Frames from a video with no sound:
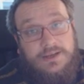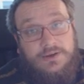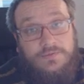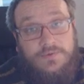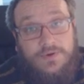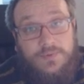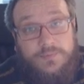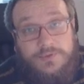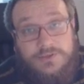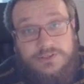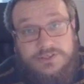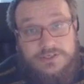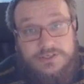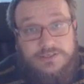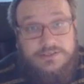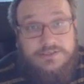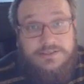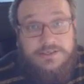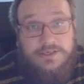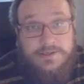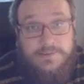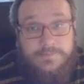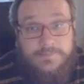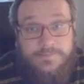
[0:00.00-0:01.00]

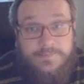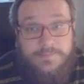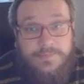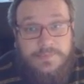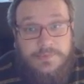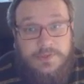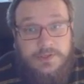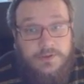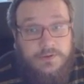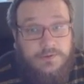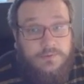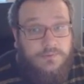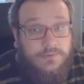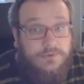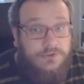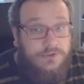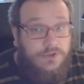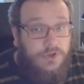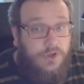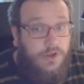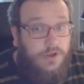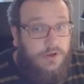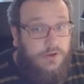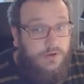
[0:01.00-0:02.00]
representing what's
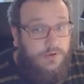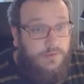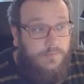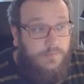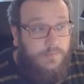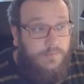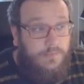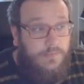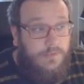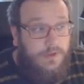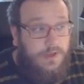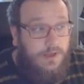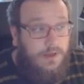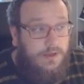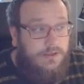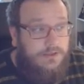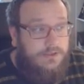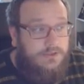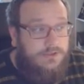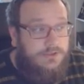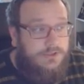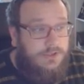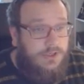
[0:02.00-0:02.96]
going on. And